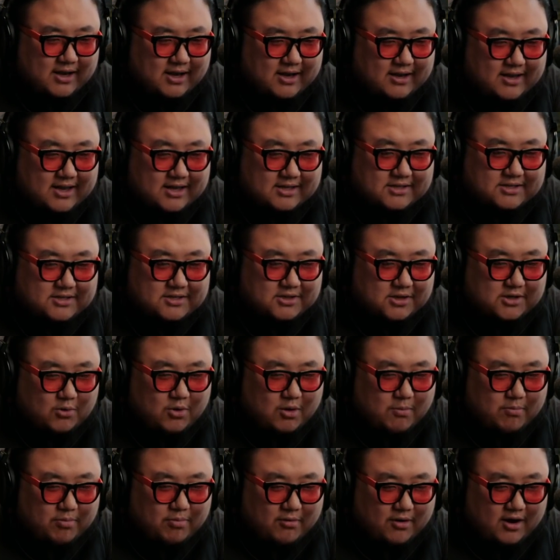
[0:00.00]
Like, it's
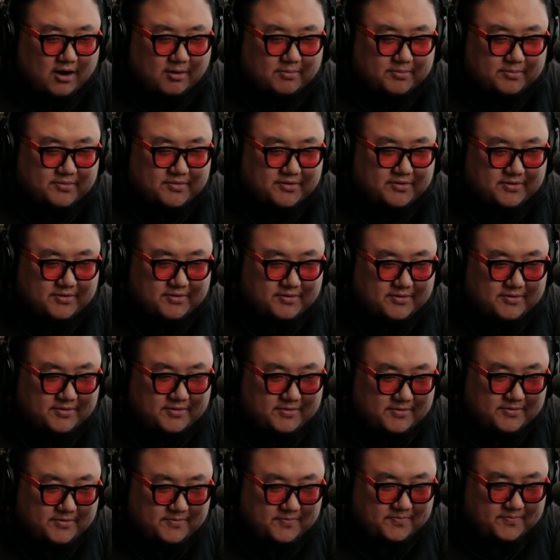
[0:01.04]
so abrupt.
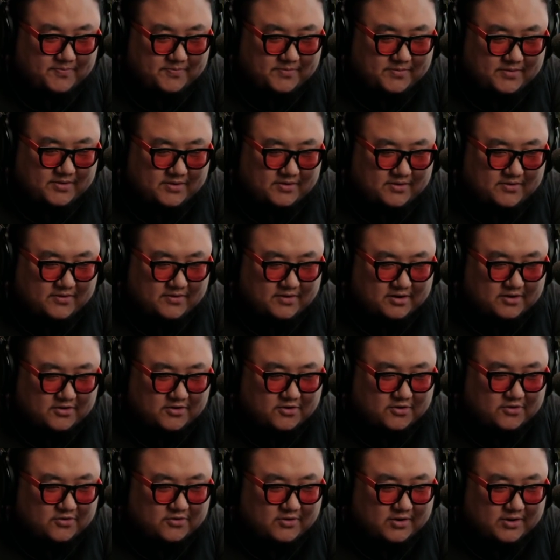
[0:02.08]
It's very
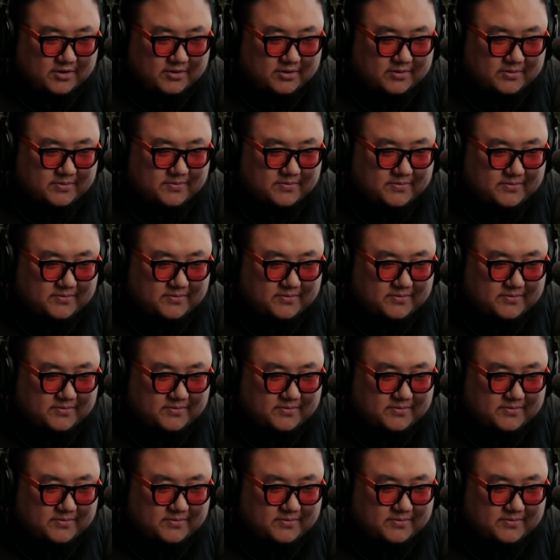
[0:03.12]
interesting.